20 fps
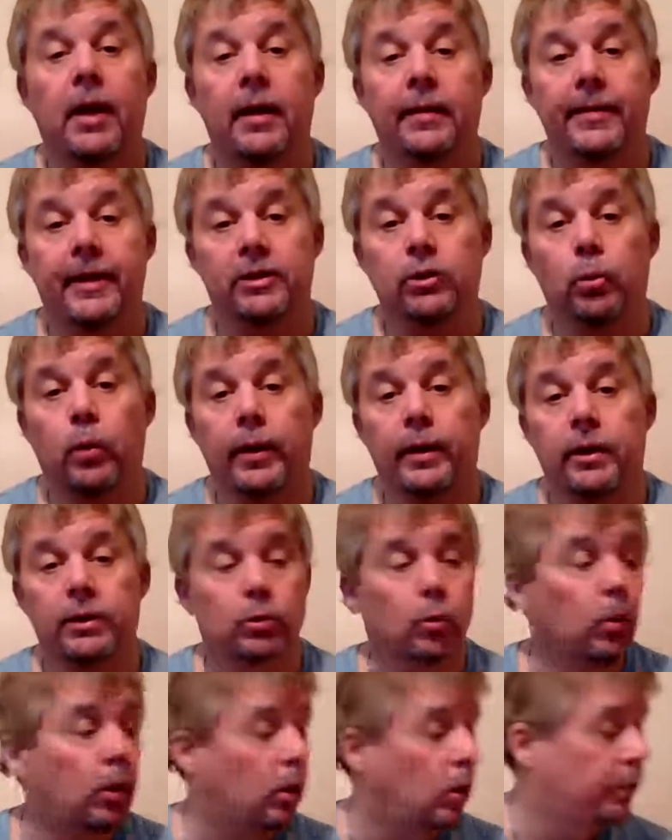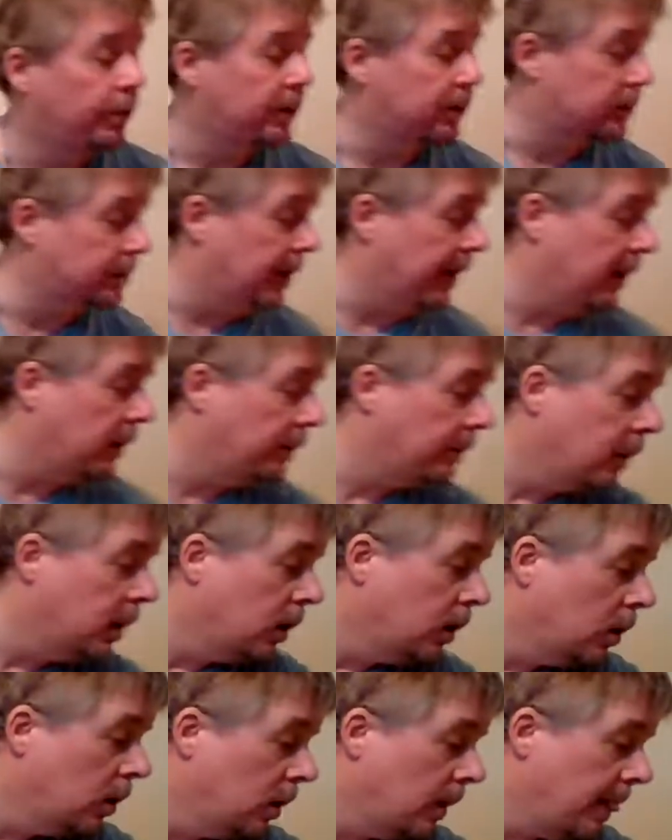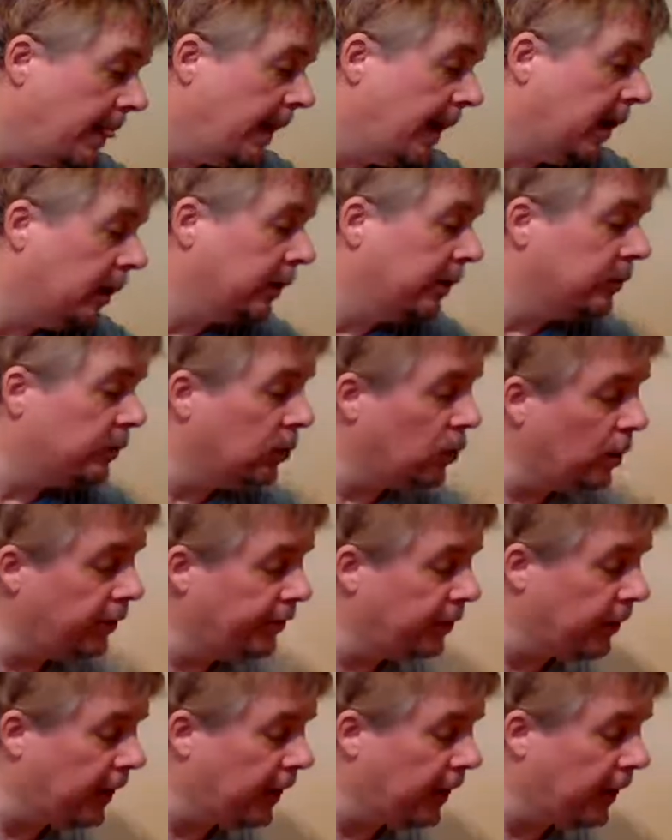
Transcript: That's why he doesn't want to open his mail. Elliot Roth, you